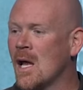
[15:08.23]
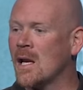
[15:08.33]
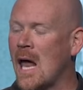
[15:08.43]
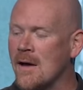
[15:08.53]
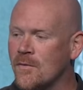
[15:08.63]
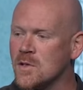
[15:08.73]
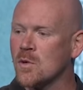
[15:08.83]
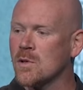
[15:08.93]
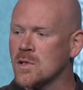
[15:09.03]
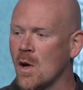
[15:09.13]
Life is the
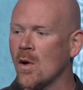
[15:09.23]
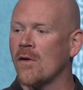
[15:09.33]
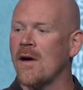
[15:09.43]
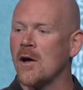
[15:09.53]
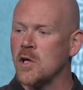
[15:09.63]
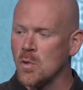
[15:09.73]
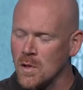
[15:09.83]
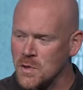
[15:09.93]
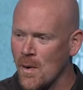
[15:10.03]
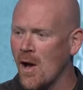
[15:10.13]
result of how you
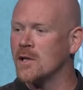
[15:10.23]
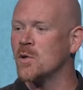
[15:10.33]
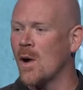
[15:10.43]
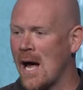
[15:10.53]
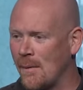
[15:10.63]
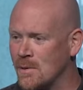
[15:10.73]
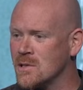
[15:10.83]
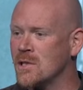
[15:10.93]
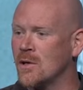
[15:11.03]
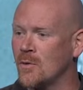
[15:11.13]
respond to what
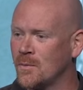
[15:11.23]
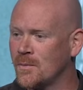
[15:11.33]
happens to you.